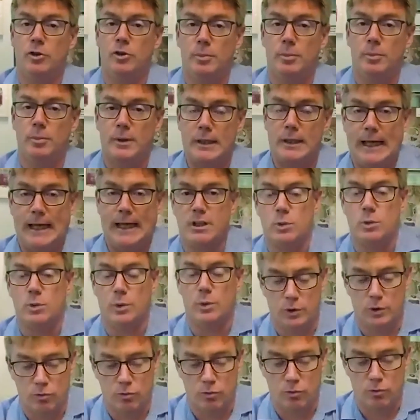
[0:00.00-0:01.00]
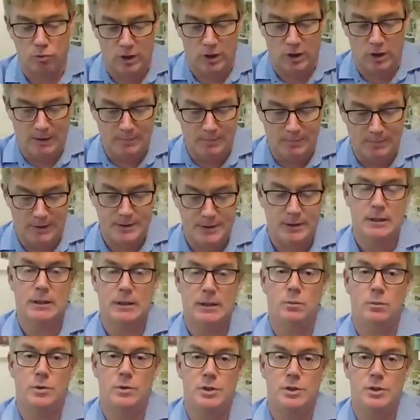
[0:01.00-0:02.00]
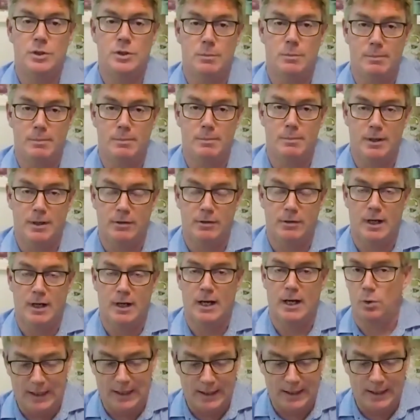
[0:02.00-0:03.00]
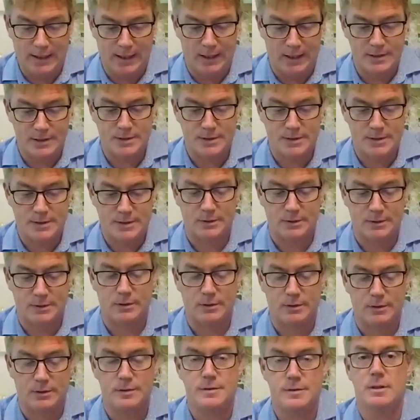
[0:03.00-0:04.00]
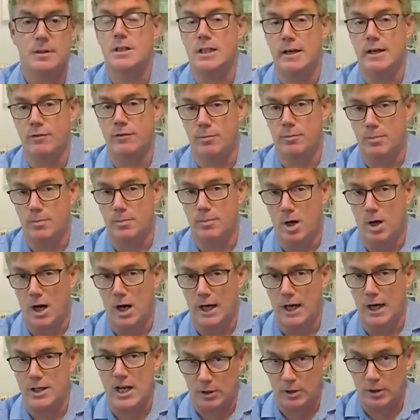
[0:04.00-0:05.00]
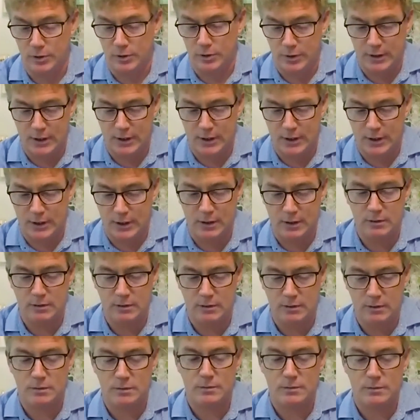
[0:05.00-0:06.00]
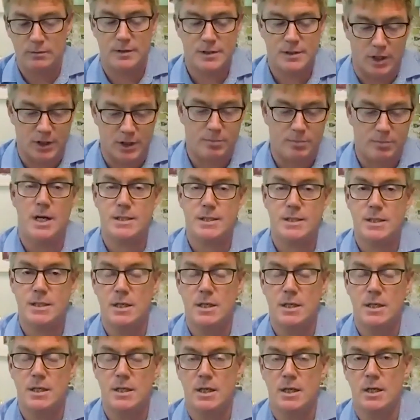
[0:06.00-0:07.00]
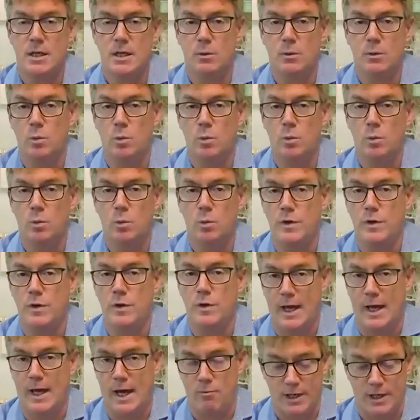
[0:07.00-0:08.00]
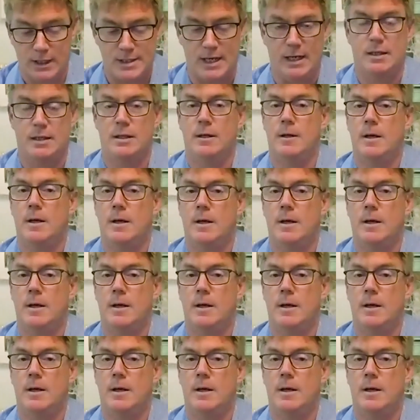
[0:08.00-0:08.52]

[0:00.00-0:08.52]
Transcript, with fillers: by ultimately entering into an agreement with the Mirarr and the Northern Land Councils to never mine Jabaluka, the site of the protest, without written consent.